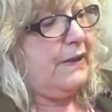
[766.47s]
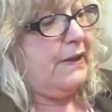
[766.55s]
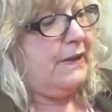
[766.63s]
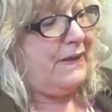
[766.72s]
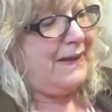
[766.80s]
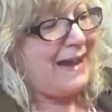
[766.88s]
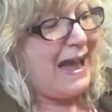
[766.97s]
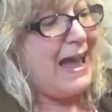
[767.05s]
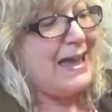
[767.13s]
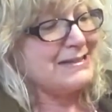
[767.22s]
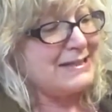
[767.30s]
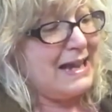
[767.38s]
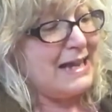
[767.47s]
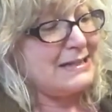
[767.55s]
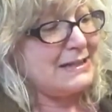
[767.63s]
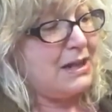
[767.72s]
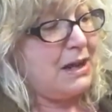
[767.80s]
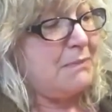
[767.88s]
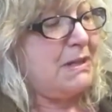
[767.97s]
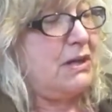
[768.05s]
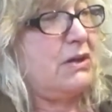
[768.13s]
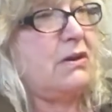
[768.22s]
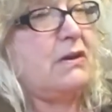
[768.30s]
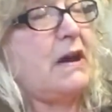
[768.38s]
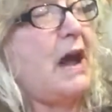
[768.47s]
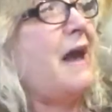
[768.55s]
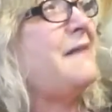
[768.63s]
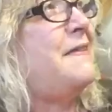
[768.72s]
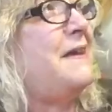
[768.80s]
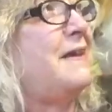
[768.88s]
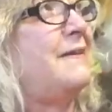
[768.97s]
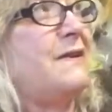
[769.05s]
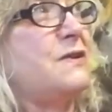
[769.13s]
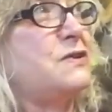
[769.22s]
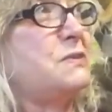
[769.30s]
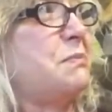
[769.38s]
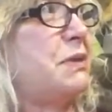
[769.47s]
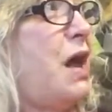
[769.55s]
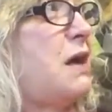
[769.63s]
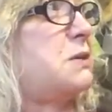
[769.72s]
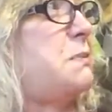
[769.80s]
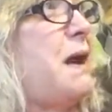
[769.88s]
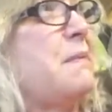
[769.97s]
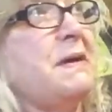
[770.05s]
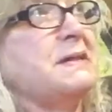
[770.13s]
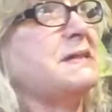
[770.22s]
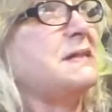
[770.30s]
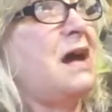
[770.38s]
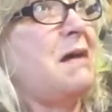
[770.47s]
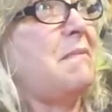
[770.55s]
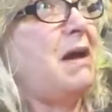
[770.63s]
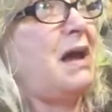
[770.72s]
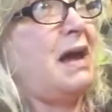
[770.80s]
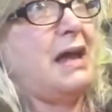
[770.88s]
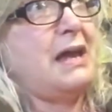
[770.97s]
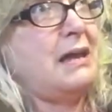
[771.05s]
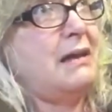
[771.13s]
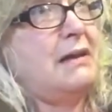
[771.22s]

the guy has got to come here. I think there's a blocked pipe. It's not my